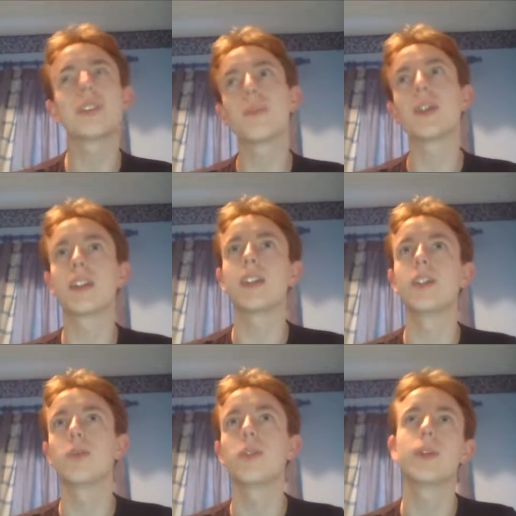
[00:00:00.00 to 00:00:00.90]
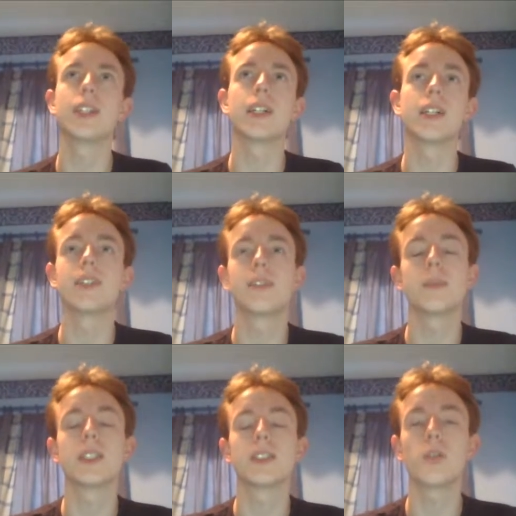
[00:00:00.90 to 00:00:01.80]
I went to B&Q with my dad
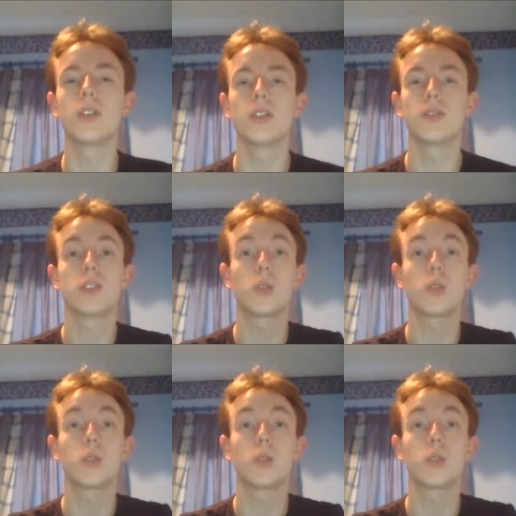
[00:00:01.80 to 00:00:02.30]
because all the